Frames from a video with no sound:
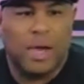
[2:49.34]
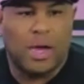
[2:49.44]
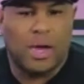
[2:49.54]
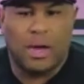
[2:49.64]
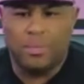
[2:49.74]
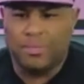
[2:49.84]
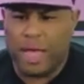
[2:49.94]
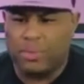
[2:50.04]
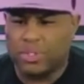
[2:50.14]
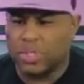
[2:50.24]

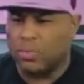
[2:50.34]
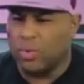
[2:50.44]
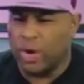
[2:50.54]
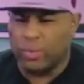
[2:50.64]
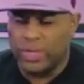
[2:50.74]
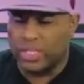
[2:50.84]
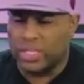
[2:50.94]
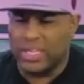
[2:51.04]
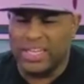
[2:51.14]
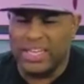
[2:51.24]
I was somewhere
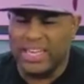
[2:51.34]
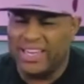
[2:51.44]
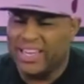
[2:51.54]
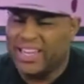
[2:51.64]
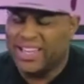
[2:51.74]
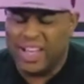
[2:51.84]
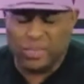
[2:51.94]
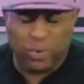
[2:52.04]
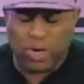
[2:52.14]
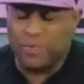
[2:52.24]
recently and I
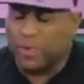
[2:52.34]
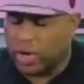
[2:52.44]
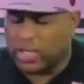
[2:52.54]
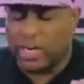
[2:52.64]
was working for a